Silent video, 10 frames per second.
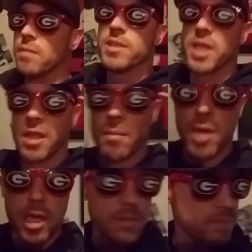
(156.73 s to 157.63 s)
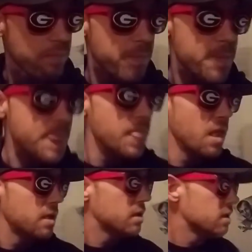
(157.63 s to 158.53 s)
let me take that back.
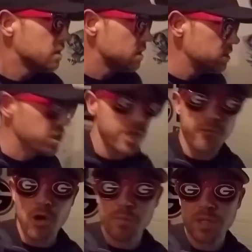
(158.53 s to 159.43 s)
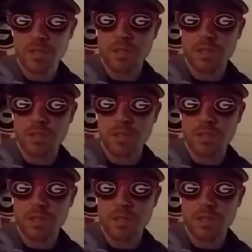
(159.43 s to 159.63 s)
Jake Fromm,